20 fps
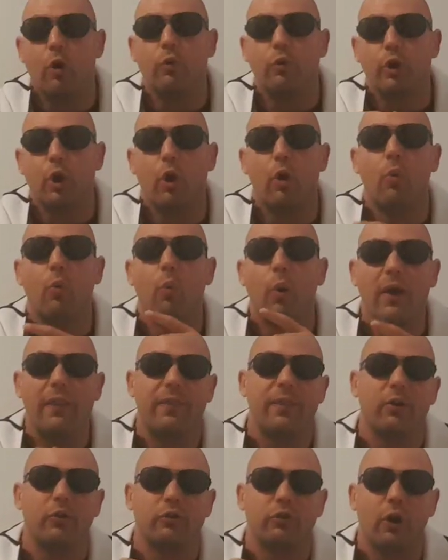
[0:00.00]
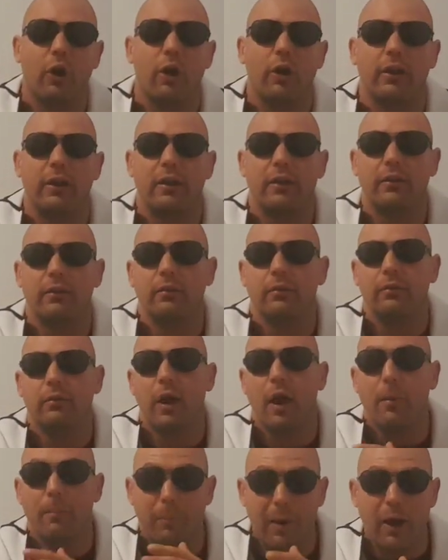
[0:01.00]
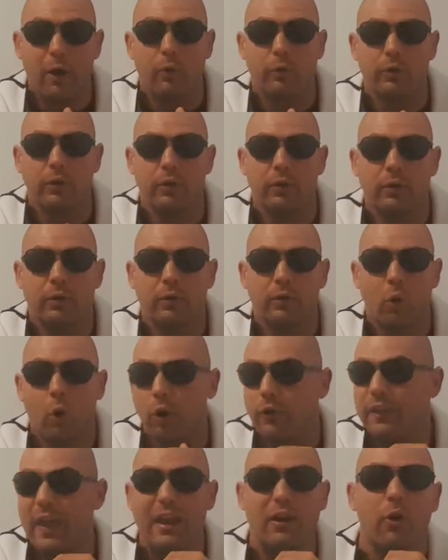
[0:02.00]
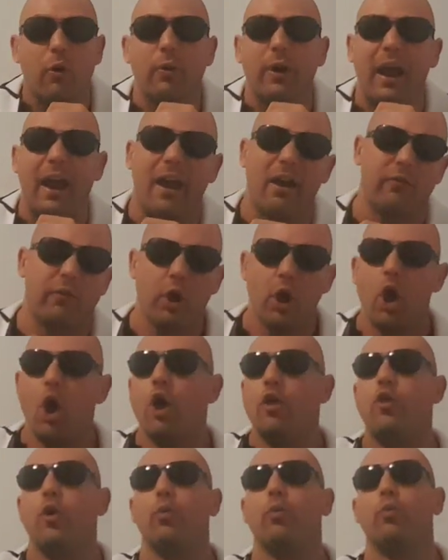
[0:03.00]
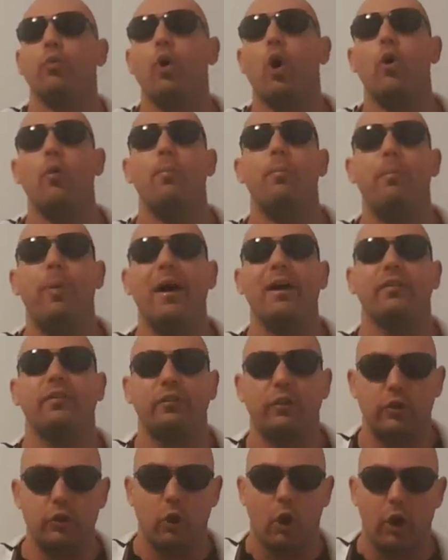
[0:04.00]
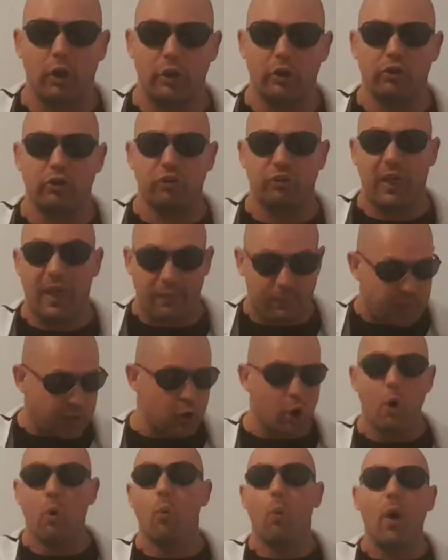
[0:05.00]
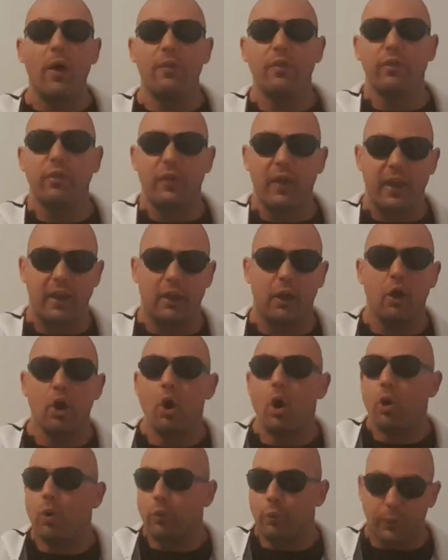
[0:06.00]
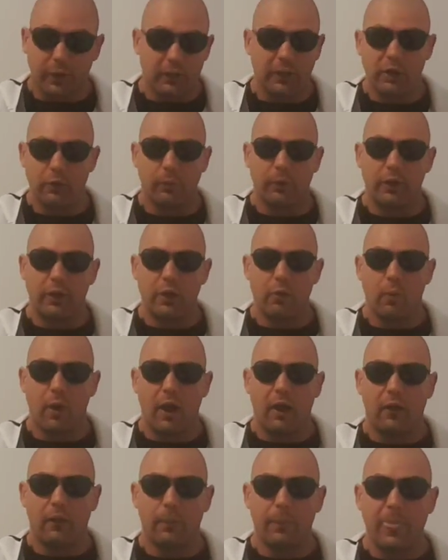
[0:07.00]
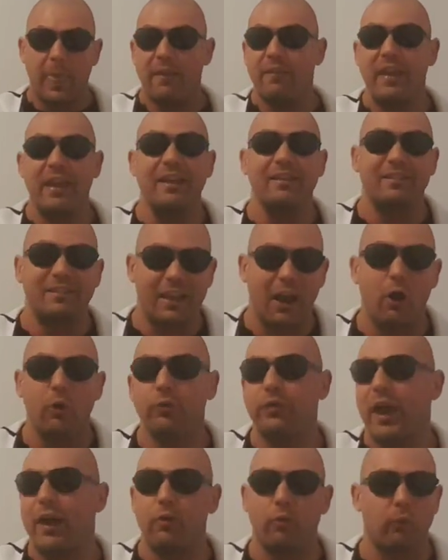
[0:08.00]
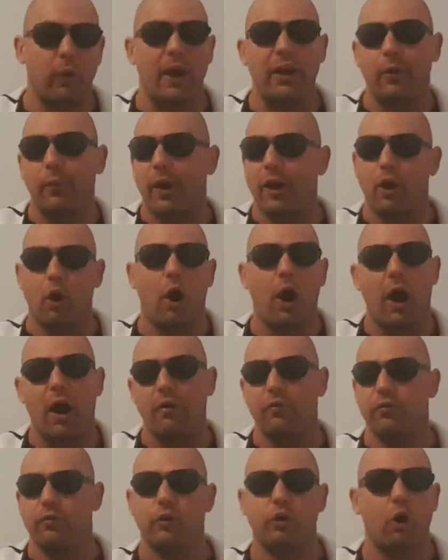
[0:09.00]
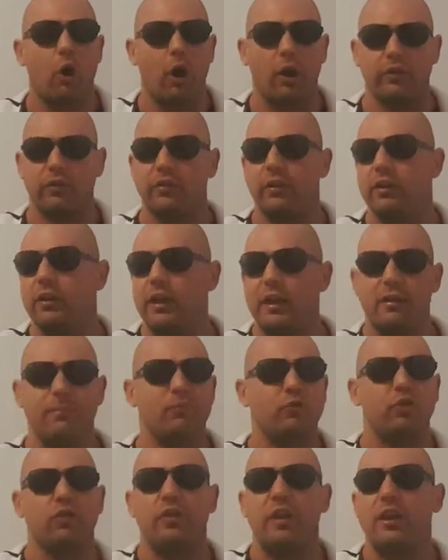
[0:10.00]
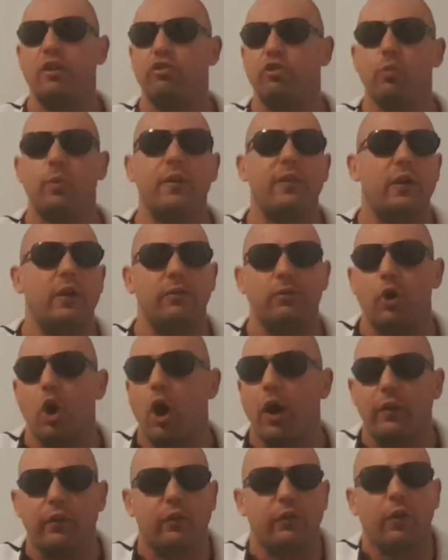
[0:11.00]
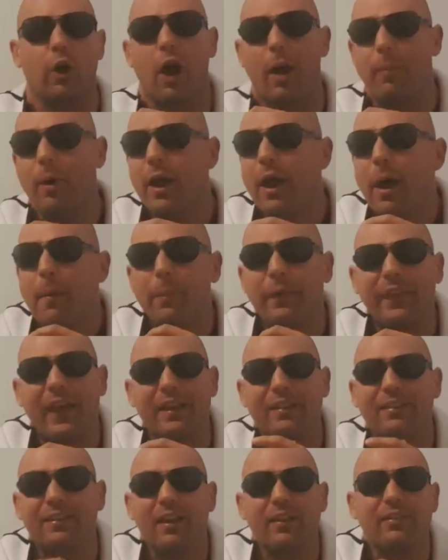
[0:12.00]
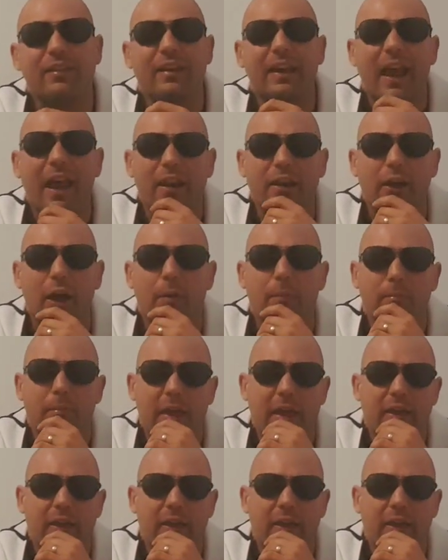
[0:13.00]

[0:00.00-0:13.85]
don't know what they're talking about, or they don't have the robust knowledge set. They know one thing really, really well, and they can tout that rhetoric off constantly, just hit you with it nonstop, but that doesn't end up